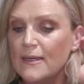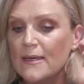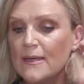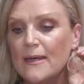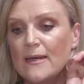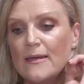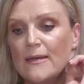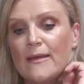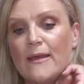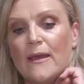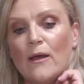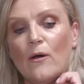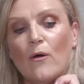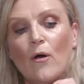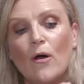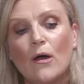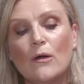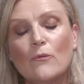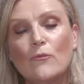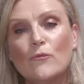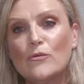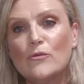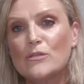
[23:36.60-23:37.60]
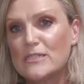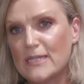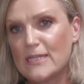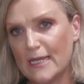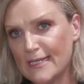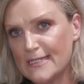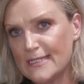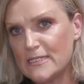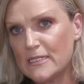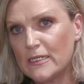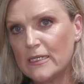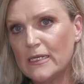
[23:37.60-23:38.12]
Now, I would
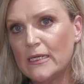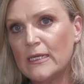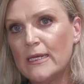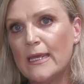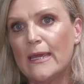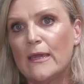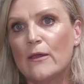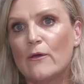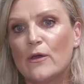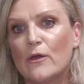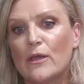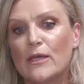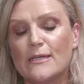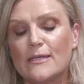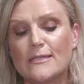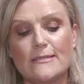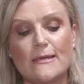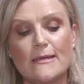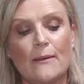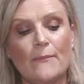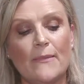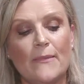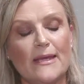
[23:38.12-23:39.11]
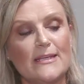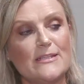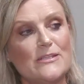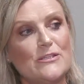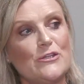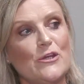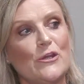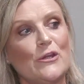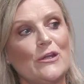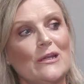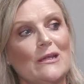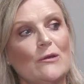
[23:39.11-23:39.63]
test it in areas
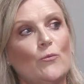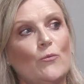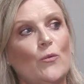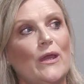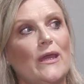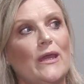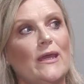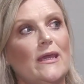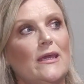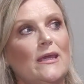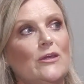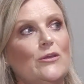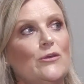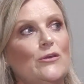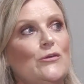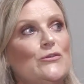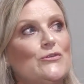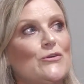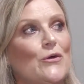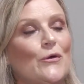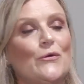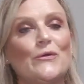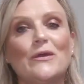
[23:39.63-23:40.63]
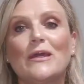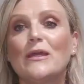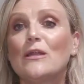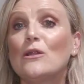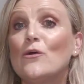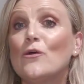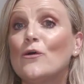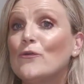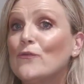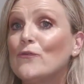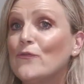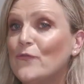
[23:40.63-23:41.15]
externally where you don't get a
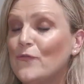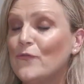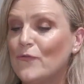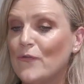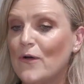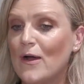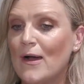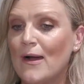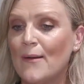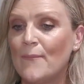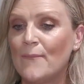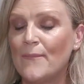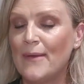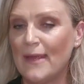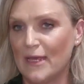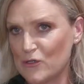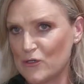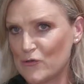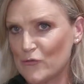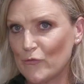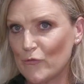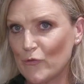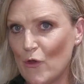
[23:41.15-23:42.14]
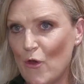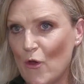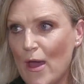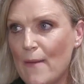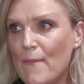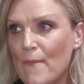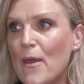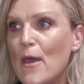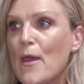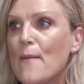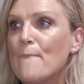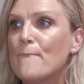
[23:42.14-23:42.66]
lot of natural light,
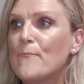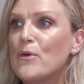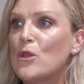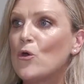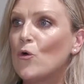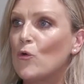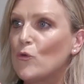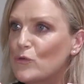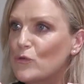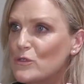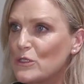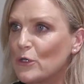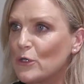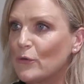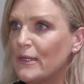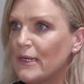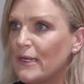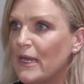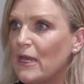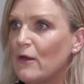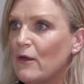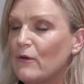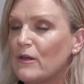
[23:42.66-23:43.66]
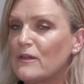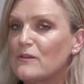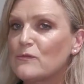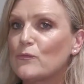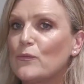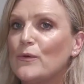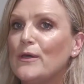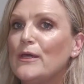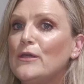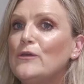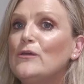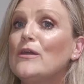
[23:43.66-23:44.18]
but also in areas
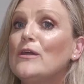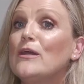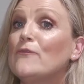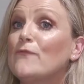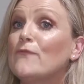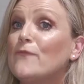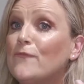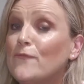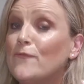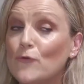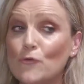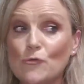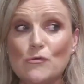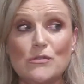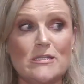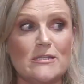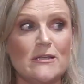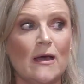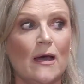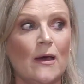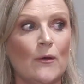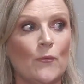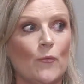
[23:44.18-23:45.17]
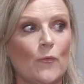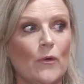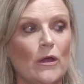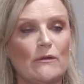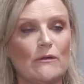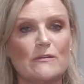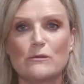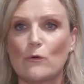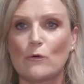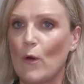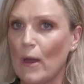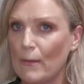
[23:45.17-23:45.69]
where you get full sun, where
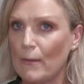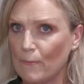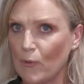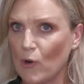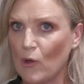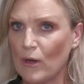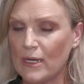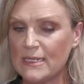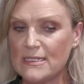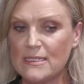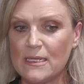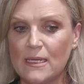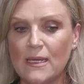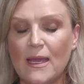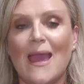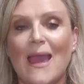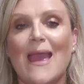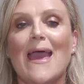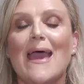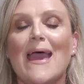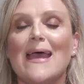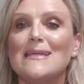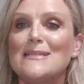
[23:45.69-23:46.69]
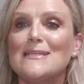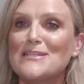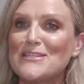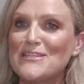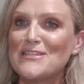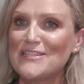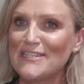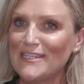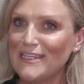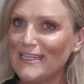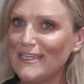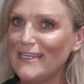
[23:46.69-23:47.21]
it's quite blinding, and
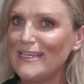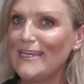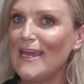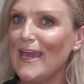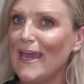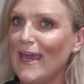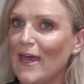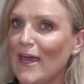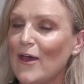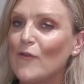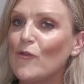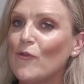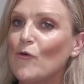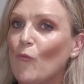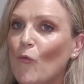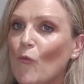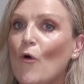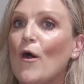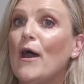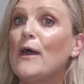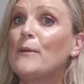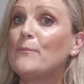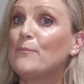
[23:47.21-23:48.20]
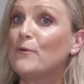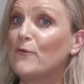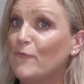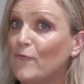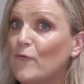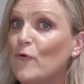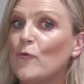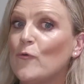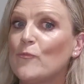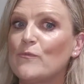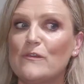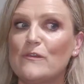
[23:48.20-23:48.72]
see how the white
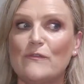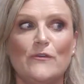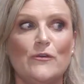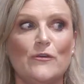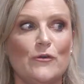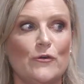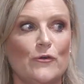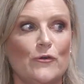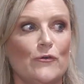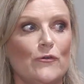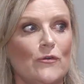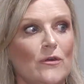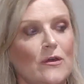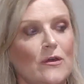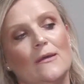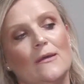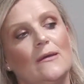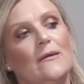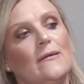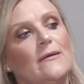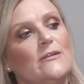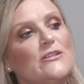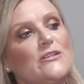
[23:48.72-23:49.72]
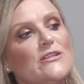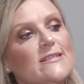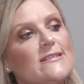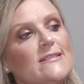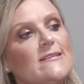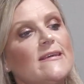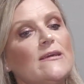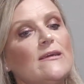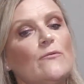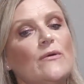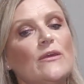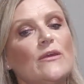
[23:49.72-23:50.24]
performs for you. Just
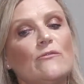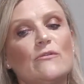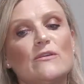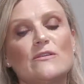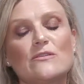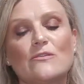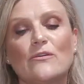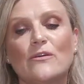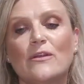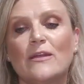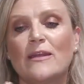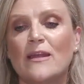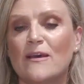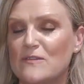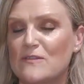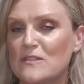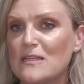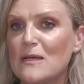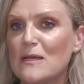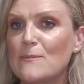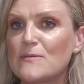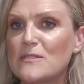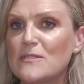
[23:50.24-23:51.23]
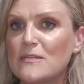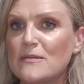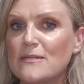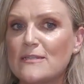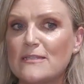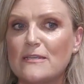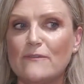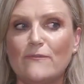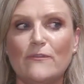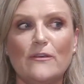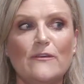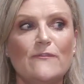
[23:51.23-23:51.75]
see whether it's got enough
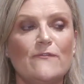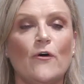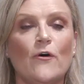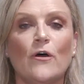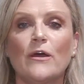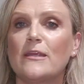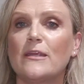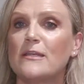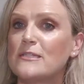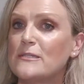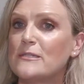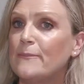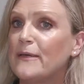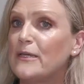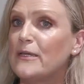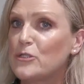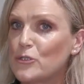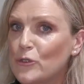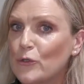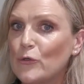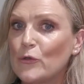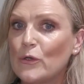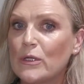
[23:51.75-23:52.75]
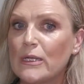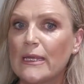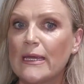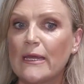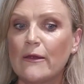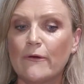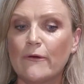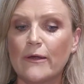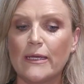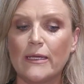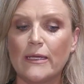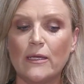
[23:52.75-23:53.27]
substance, if you find it to be too
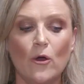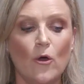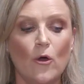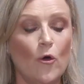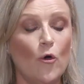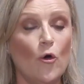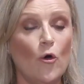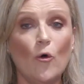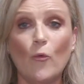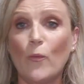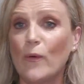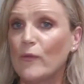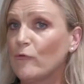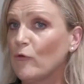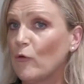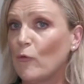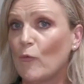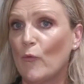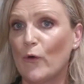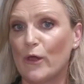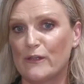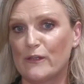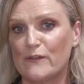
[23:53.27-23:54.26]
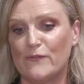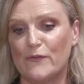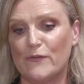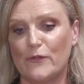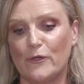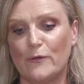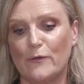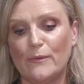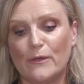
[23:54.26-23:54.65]
glary, or whether it works for you.